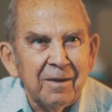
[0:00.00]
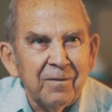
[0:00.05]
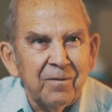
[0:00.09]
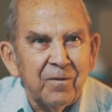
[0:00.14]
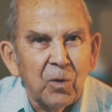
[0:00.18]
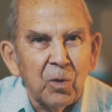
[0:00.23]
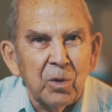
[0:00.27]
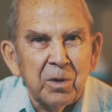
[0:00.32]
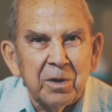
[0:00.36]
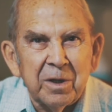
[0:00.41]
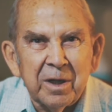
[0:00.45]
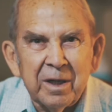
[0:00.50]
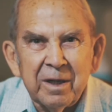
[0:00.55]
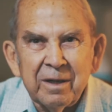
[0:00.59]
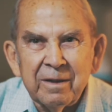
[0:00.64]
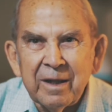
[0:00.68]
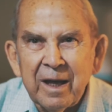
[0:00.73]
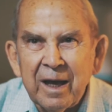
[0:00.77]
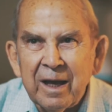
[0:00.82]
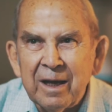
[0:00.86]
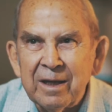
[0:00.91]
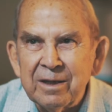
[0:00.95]

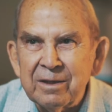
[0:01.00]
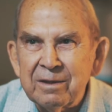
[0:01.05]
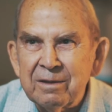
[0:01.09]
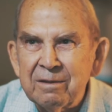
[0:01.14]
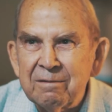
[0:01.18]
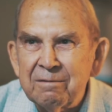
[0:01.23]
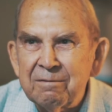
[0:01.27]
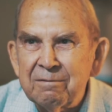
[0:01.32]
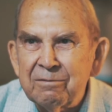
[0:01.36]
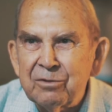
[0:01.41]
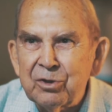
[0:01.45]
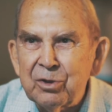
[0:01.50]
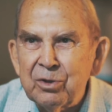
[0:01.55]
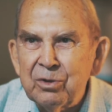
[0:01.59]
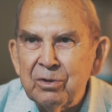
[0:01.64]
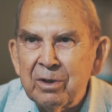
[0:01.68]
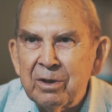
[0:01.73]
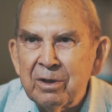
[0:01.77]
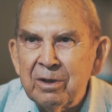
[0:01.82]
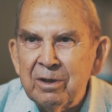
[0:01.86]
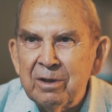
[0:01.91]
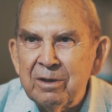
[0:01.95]

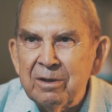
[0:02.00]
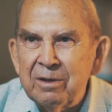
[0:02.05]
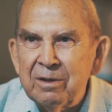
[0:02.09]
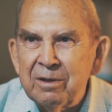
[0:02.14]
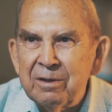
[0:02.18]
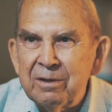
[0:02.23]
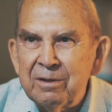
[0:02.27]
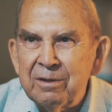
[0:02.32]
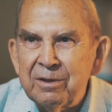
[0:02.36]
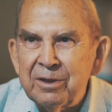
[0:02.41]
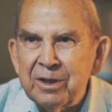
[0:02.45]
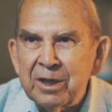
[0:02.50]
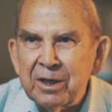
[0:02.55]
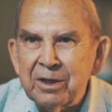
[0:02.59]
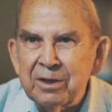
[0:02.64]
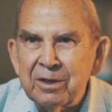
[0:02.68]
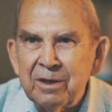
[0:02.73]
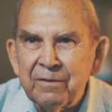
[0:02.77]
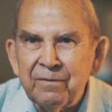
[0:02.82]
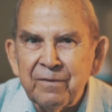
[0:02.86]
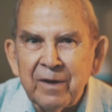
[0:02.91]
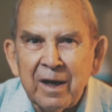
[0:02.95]

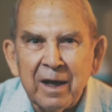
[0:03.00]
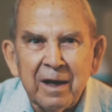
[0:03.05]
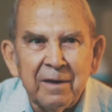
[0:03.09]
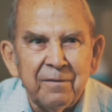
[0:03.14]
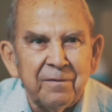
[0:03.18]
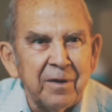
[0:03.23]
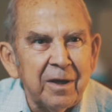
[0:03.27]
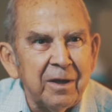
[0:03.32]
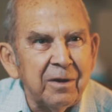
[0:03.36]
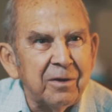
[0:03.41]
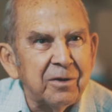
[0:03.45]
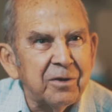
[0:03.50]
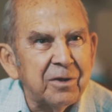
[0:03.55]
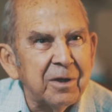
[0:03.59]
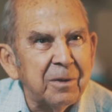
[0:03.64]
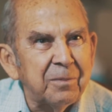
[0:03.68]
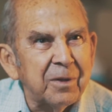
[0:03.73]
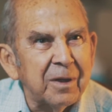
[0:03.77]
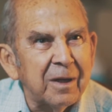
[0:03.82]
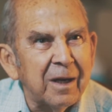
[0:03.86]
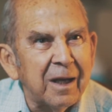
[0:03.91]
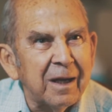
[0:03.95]
14,265 feet or
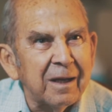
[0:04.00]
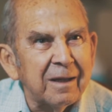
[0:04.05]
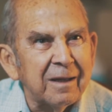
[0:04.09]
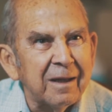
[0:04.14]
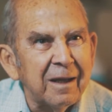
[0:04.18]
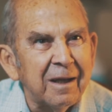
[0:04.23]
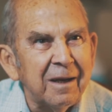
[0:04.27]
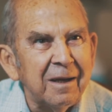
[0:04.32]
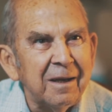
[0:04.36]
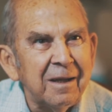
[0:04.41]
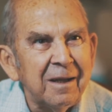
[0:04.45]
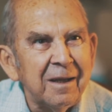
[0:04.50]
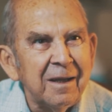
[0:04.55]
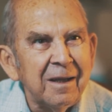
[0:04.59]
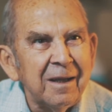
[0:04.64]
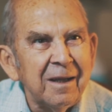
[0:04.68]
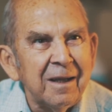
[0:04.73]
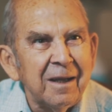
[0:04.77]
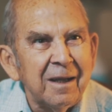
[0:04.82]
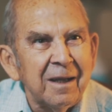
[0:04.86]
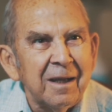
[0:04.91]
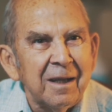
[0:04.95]
something like that.
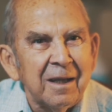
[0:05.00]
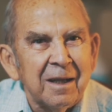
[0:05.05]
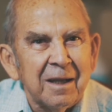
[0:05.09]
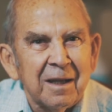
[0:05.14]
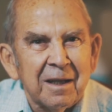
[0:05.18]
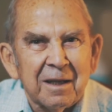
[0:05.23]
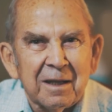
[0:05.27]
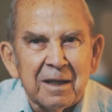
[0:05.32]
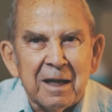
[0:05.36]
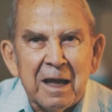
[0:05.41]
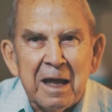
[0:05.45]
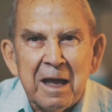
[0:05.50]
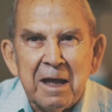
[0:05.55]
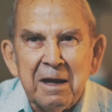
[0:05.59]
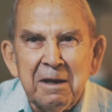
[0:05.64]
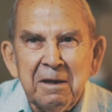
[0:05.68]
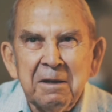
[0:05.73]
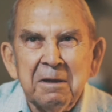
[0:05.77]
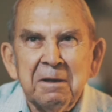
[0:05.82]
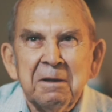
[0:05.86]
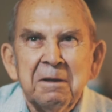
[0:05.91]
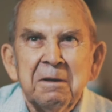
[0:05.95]

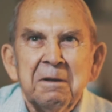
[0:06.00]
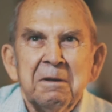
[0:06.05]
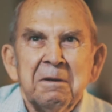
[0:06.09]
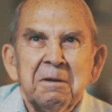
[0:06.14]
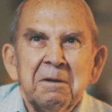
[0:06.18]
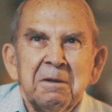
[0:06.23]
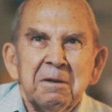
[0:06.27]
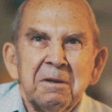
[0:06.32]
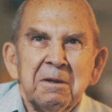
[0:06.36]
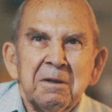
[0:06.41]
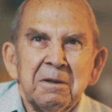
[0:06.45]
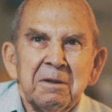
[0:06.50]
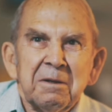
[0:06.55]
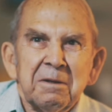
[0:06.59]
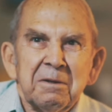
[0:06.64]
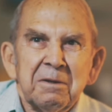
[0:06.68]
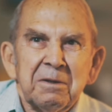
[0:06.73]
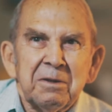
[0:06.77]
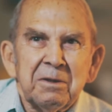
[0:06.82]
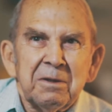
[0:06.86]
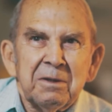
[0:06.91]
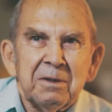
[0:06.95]
And
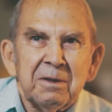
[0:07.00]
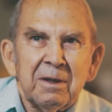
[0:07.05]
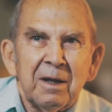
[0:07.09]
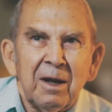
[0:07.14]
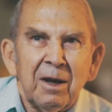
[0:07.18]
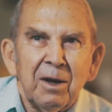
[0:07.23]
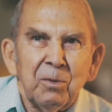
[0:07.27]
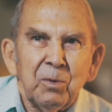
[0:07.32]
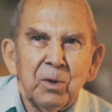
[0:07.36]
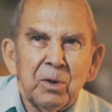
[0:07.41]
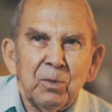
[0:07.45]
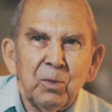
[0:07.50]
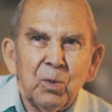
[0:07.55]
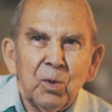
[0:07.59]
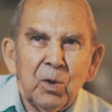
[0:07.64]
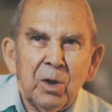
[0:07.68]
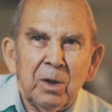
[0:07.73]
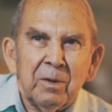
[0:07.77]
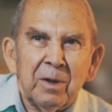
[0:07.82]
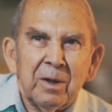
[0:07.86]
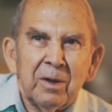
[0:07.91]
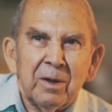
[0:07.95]

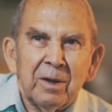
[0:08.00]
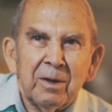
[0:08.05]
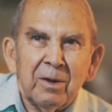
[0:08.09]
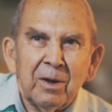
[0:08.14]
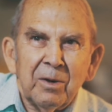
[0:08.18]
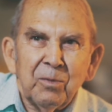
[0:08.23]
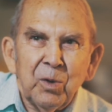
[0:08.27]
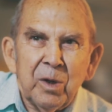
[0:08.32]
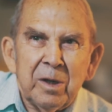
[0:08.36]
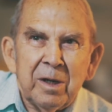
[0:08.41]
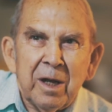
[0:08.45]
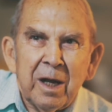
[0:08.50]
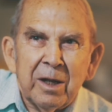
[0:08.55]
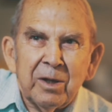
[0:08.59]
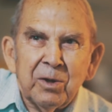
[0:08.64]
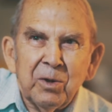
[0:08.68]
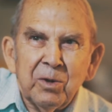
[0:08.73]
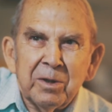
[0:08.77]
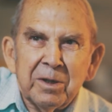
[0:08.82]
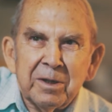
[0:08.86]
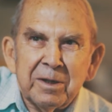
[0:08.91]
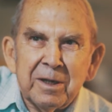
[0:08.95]
we're not
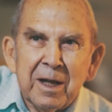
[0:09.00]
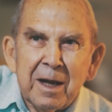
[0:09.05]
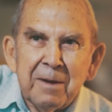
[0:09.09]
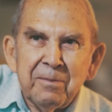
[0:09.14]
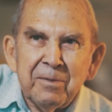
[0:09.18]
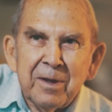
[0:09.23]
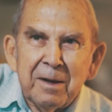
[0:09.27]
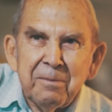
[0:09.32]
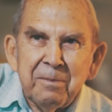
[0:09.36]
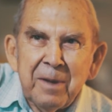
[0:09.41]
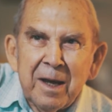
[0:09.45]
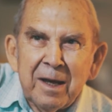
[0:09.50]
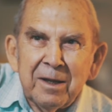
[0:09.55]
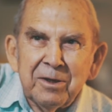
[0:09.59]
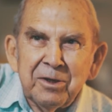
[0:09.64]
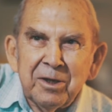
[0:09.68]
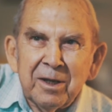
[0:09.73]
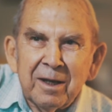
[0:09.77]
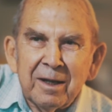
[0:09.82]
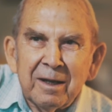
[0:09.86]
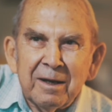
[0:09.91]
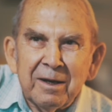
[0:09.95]
going to the top of that
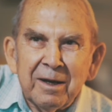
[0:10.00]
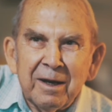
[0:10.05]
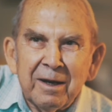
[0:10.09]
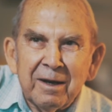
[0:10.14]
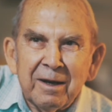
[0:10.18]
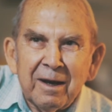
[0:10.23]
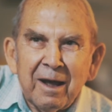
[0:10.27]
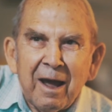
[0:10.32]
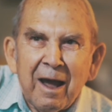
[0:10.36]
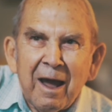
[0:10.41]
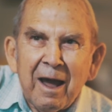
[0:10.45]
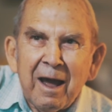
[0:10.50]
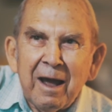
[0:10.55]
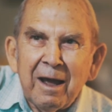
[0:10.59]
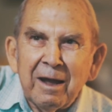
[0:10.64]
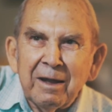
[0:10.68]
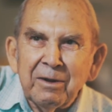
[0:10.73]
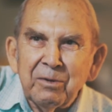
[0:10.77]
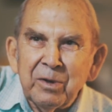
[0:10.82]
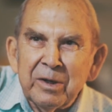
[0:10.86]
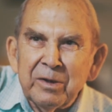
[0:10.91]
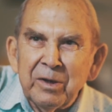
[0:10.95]
mountain.
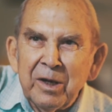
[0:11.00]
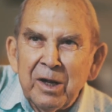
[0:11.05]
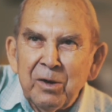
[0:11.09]
Well,